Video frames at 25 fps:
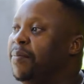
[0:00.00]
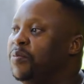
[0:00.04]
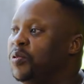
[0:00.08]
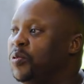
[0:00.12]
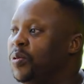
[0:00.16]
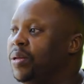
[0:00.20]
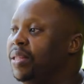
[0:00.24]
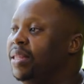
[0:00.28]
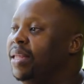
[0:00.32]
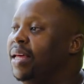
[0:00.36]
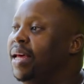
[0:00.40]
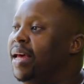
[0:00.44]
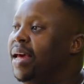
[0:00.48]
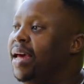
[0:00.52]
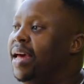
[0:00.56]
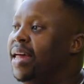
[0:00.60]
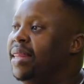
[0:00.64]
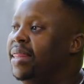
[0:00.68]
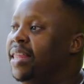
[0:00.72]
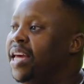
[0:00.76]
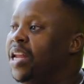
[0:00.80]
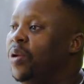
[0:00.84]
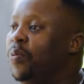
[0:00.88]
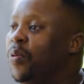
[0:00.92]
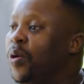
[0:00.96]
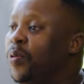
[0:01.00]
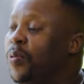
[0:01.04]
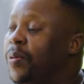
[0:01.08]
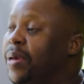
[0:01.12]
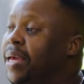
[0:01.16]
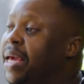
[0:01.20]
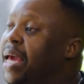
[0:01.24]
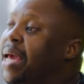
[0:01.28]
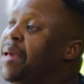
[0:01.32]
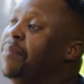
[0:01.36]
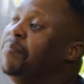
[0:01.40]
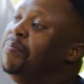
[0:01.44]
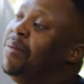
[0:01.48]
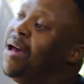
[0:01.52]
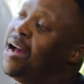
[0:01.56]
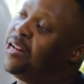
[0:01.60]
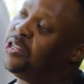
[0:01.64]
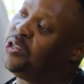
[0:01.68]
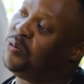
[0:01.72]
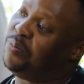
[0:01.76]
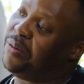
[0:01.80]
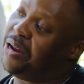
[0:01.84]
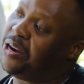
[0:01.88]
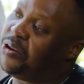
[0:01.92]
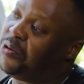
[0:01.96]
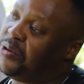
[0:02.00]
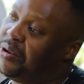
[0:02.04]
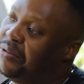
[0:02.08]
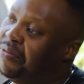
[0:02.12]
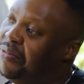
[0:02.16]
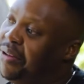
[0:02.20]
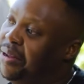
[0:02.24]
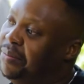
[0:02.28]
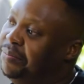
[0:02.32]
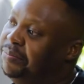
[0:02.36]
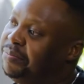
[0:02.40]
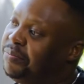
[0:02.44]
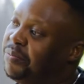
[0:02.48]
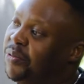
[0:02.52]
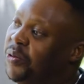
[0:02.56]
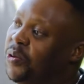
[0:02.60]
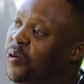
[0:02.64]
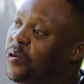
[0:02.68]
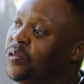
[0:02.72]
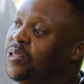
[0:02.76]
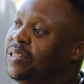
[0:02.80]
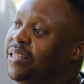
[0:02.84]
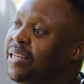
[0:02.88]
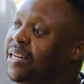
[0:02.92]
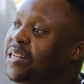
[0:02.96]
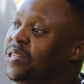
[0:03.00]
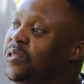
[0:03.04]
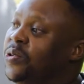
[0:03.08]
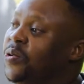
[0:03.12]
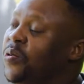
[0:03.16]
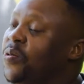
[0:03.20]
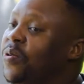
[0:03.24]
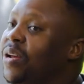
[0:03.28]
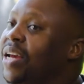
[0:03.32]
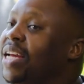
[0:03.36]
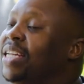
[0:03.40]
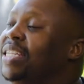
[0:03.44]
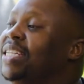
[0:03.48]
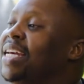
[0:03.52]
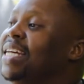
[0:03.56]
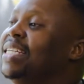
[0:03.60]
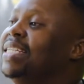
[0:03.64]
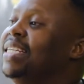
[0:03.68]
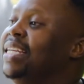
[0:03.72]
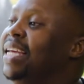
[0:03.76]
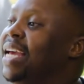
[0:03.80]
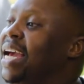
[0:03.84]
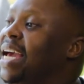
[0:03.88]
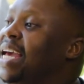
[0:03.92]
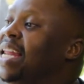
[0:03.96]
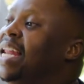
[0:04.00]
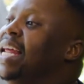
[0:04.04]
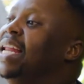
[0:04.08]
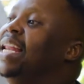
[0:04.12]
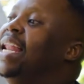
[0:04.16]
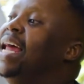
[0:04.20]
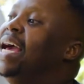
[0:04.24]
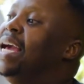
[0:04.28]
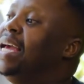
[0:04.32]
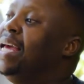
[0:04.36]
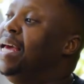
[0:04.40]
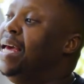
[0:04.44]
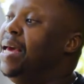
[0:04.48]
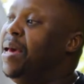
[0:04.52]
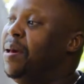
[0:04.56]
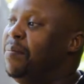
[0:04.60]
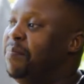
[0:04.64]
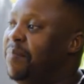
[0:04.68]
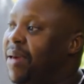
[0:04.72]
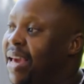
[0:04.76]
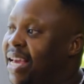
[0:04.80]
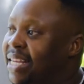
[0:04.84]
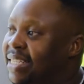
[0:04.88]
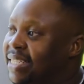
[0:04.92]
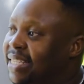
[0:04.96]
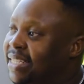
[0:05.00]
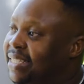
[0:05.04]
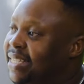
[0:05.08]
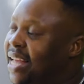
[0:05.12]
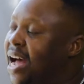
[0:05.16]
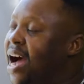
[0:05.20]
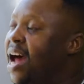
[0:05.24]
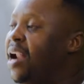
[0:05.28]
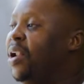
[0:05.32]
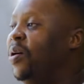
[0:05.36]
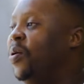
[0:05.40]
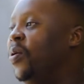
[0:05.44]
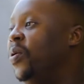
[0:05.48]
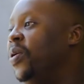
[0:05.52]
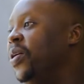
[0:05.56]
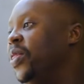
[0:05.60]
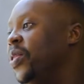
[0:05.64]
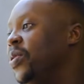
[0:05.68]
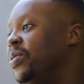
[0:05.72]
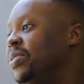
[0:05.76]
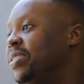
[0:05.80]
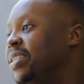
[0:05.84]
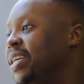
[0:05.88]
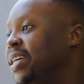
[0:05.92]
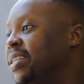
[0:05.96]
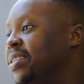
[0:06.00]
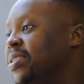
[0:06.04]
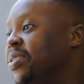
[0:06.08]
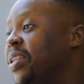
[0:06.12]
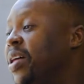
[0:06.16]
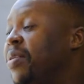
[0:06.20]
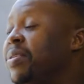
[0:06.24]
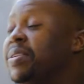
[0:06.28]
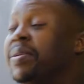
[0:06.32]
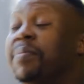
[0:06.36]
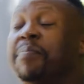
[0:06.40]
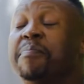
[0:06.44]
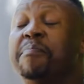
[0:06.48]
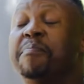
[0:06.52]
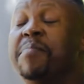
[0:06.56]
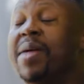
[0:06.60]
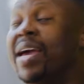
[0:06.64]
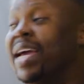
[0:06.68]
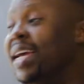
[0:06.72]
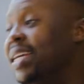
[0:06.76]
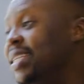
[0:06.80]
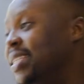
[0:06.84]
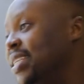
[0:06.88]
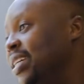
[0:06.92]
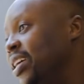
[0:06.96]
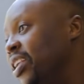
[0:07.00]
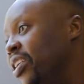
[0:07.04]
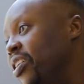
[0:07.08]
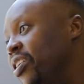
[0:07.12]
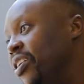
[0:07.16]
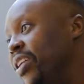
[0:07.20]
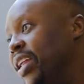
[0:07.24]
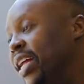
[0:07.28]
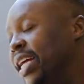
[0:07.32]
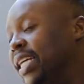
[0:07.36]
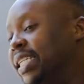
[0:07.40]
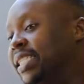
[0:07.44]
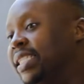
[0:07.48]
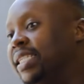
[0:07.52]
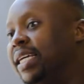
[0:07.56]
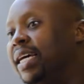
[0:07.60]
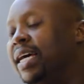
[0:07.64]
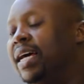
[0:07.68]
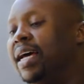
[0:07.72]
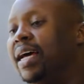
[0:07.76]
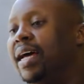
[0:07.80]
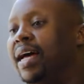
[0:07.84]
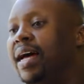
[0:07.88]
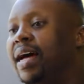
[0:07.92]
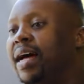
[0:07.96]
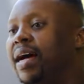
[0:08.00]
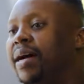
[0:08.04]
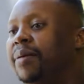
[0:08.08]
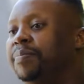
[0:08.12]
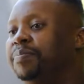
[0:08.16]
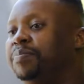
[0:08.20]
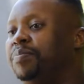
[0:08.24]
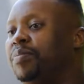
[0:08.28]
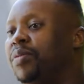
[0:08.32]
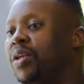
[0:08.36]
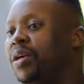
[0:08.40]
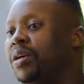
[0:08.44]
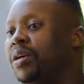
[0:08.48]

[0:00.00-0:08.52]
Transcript: comes with. And then when we came back to Metro FM, we also needed to readjust again and like pace it down and all of those things. So that was amazing learnings. You